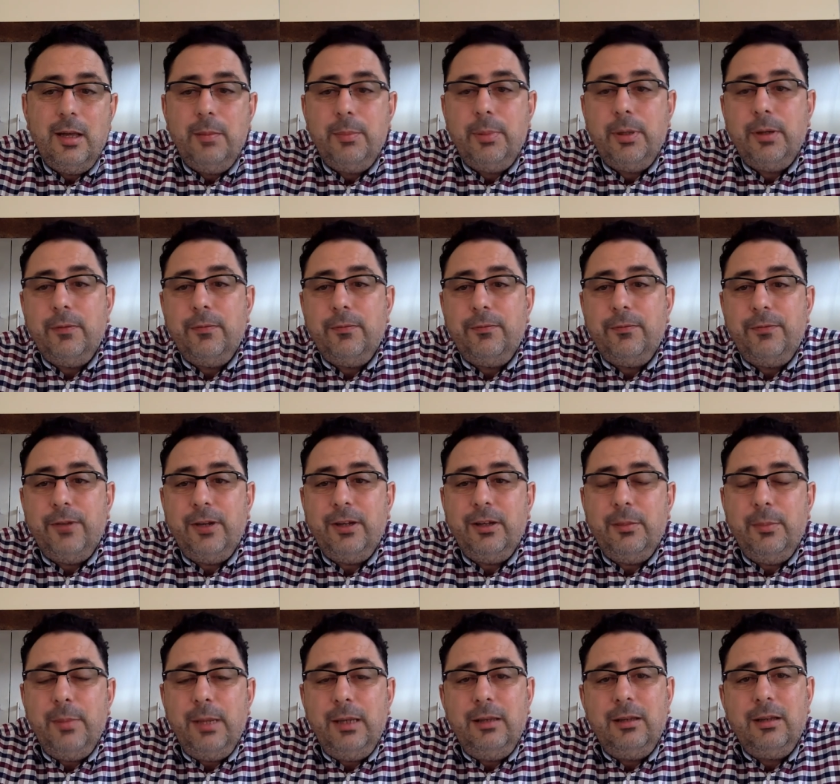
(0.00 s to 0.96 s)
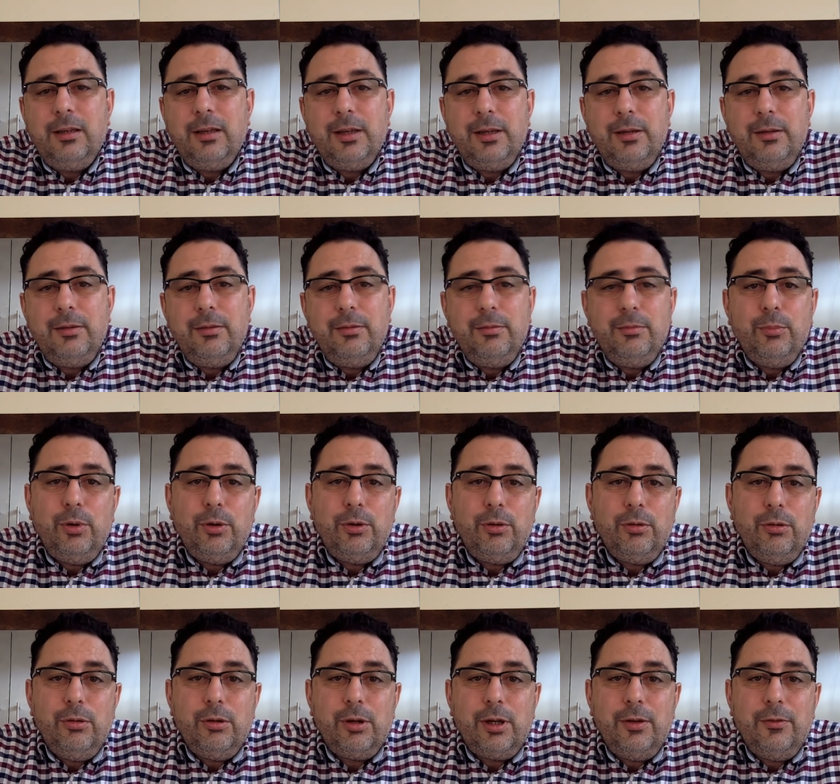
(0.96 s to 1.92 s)
But fundamentally, what
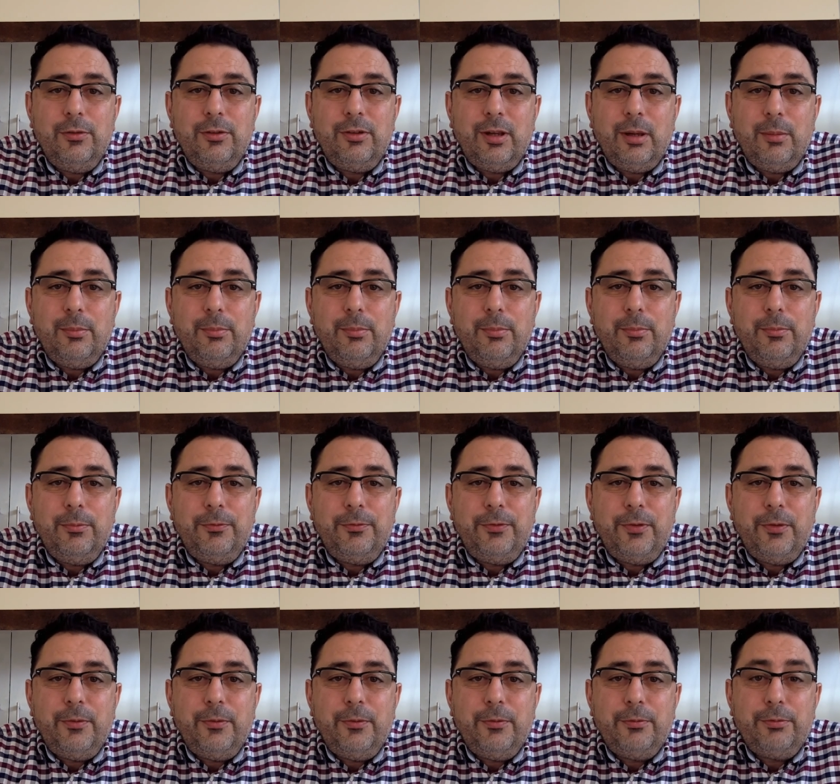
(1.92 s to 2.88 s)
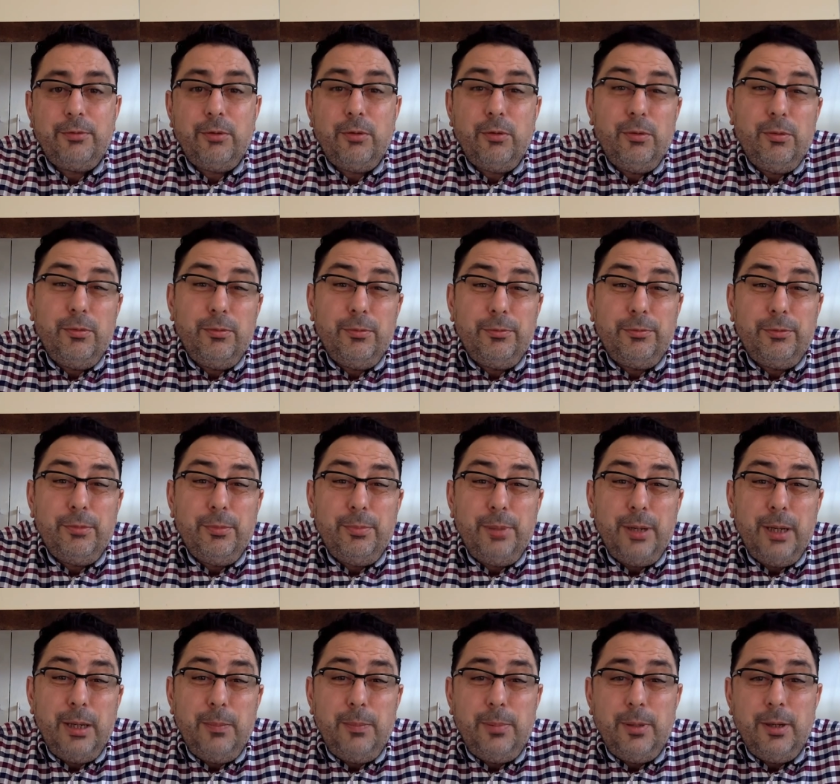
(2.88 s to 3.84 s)
you're looking for from
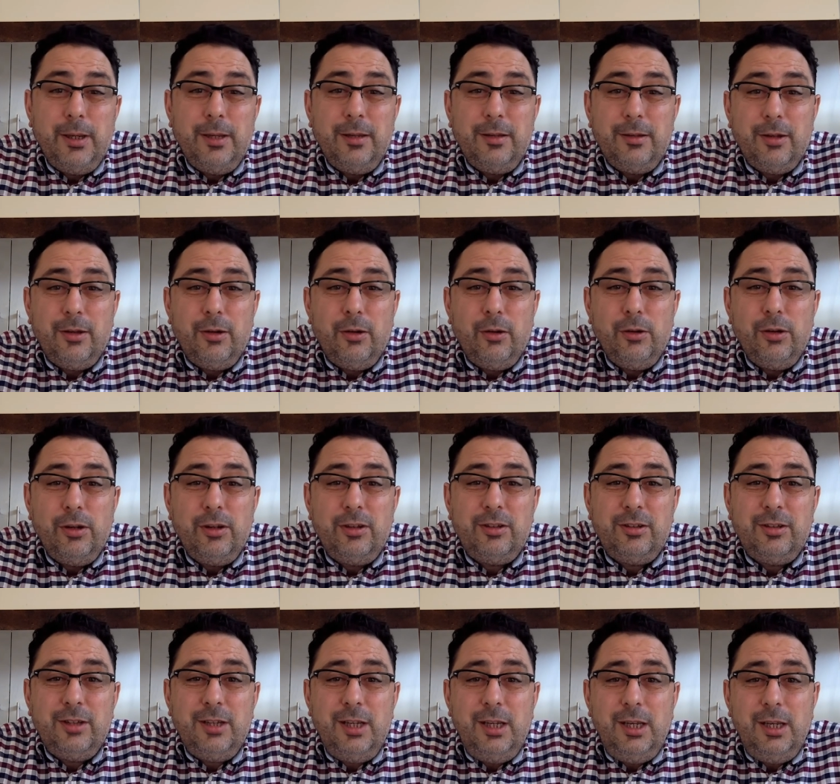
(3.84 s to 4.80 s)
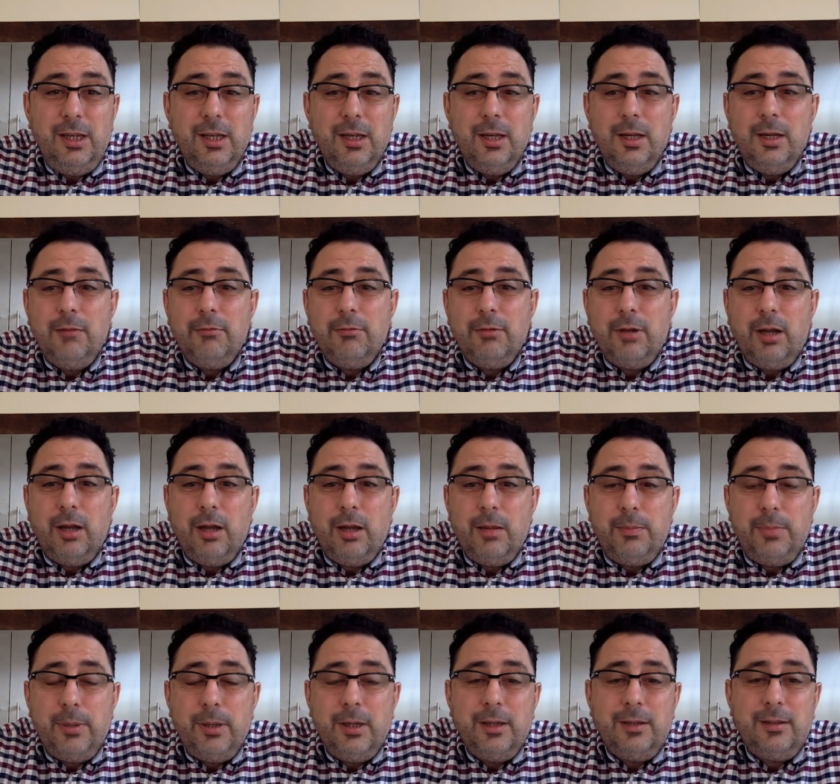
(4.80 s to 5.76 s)
people is honesty,
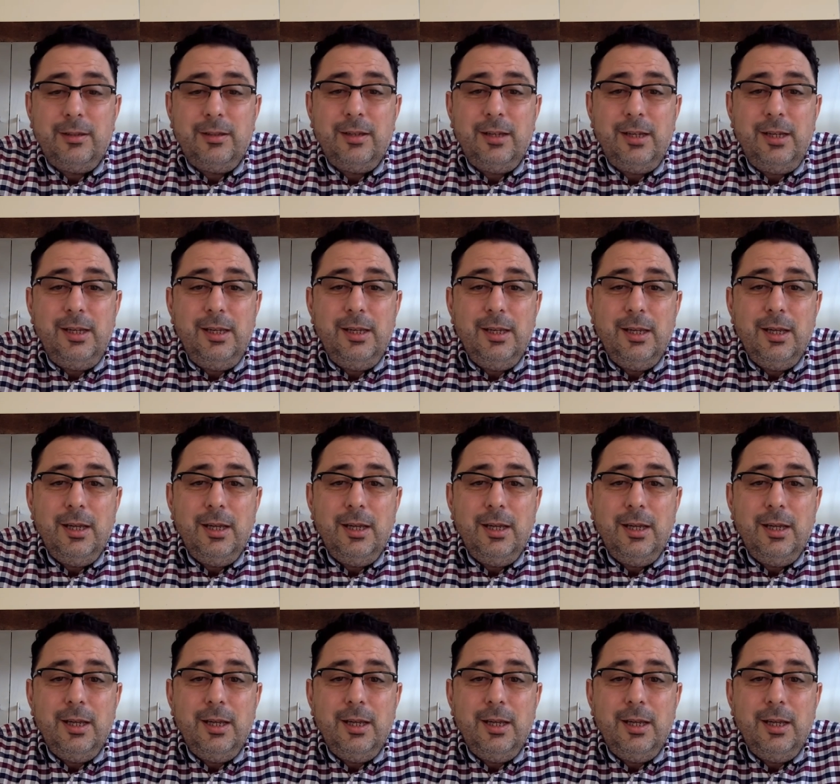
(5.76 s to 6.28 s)
reliability,